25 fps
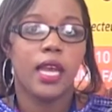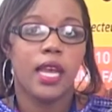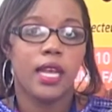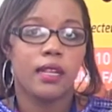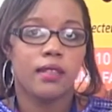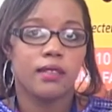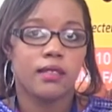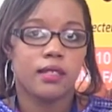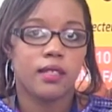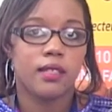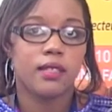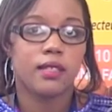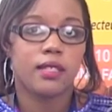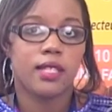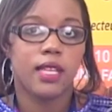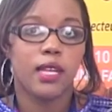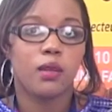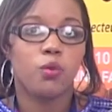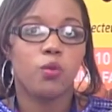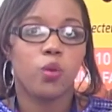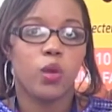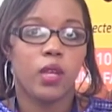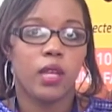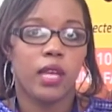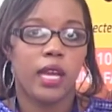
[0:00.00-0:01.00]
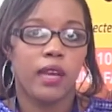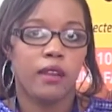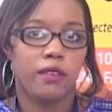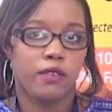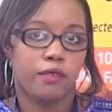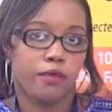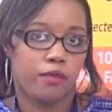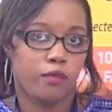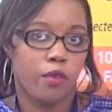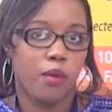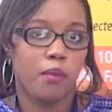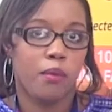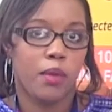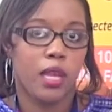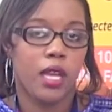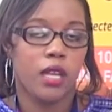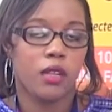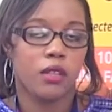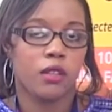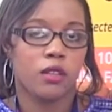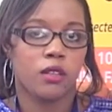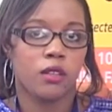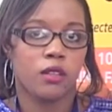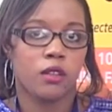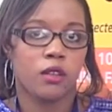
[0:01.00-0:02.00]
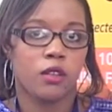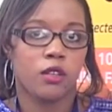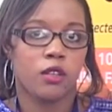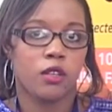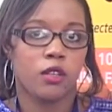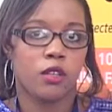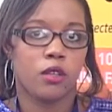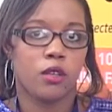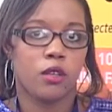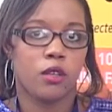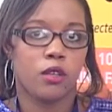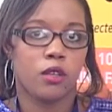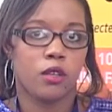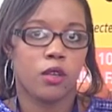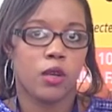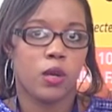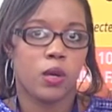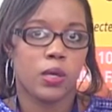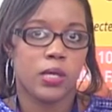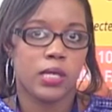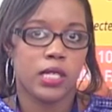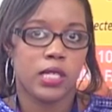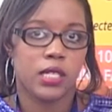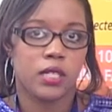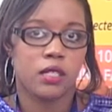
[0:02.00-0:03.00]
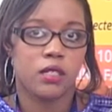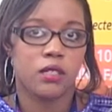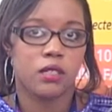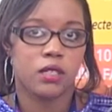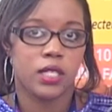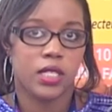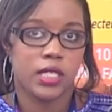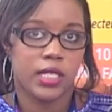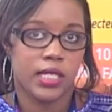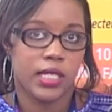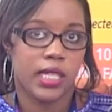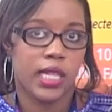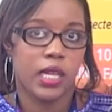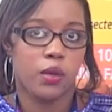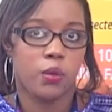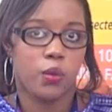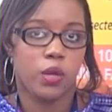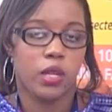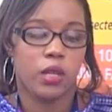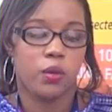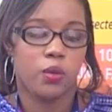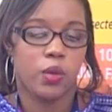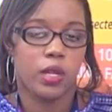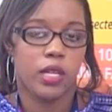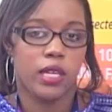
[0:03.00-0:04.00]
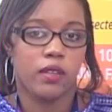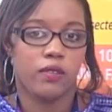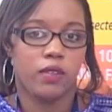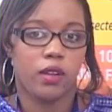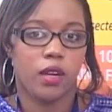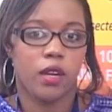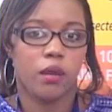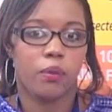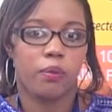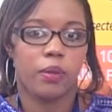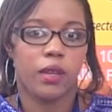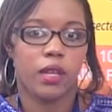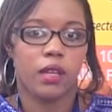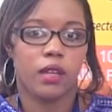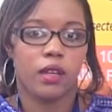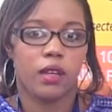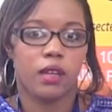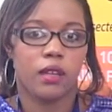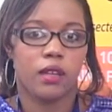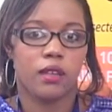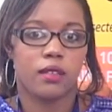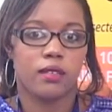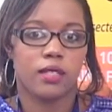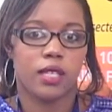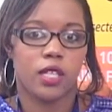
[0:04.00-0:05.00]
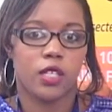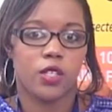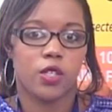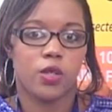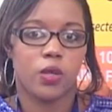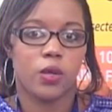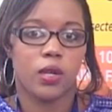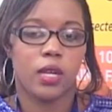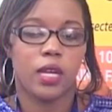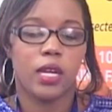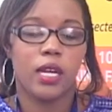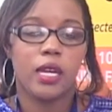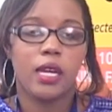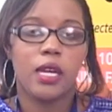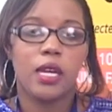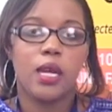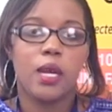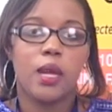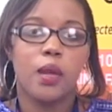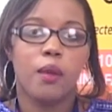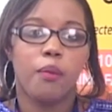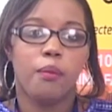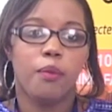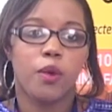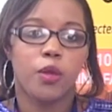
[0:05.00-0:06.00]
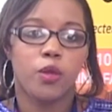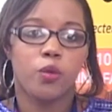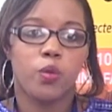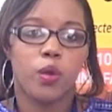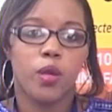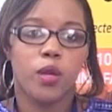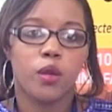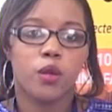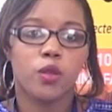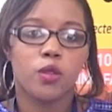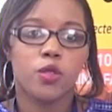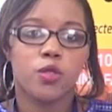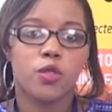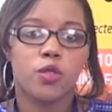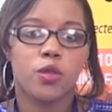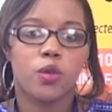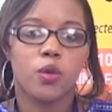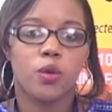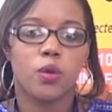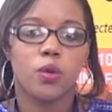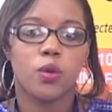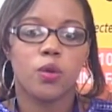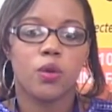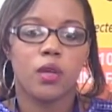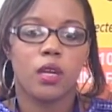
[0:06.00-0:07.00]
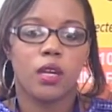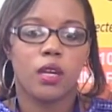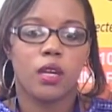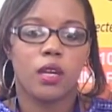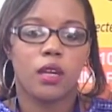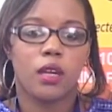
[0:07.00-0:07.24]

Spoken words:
And since then, we have remained on the continent. To this day, we're developing Sadiola. But we're also